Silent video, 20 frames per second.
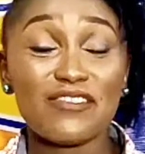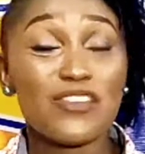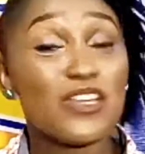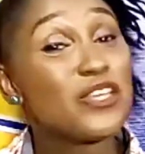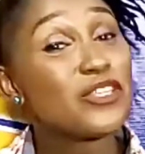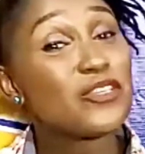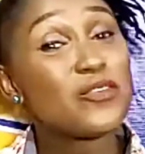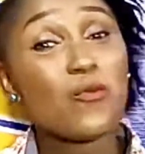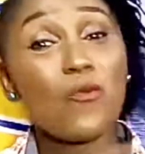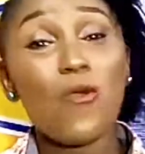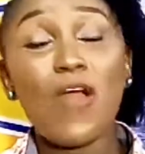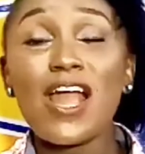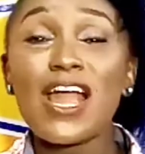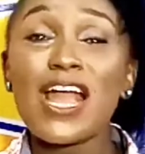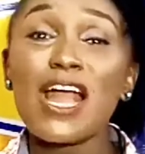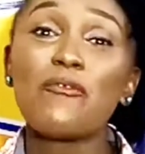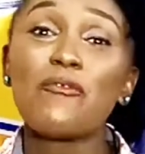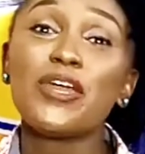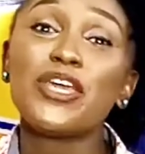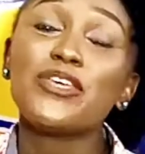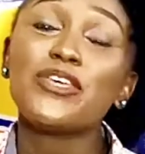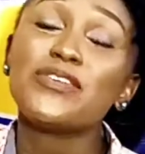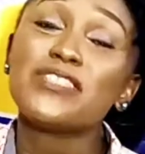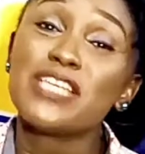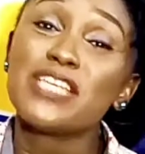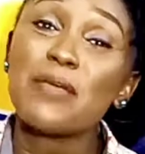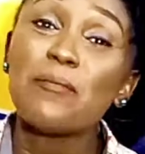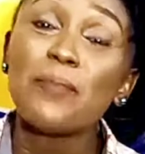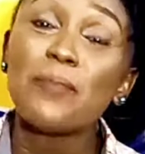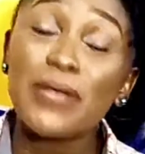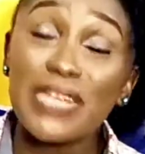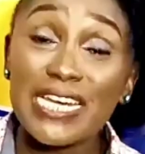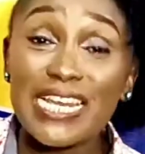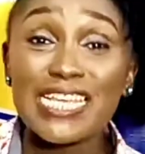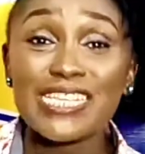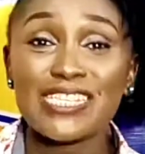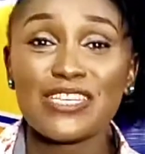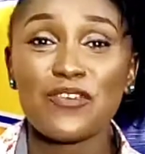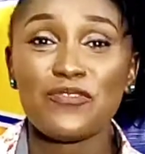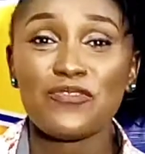So what can we use in
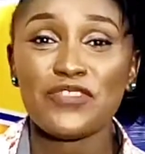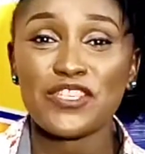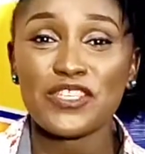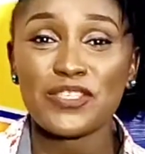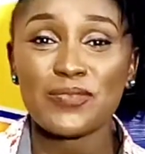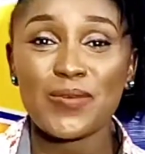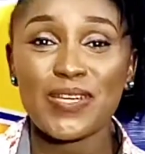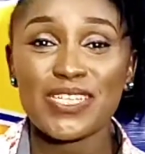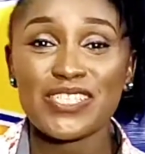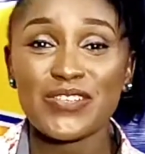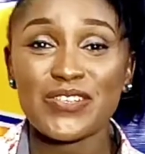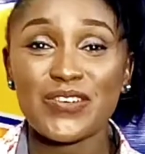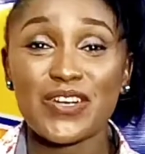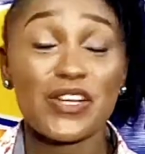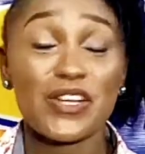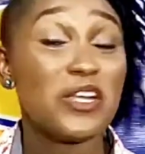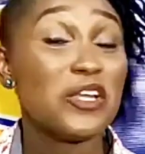place of this material?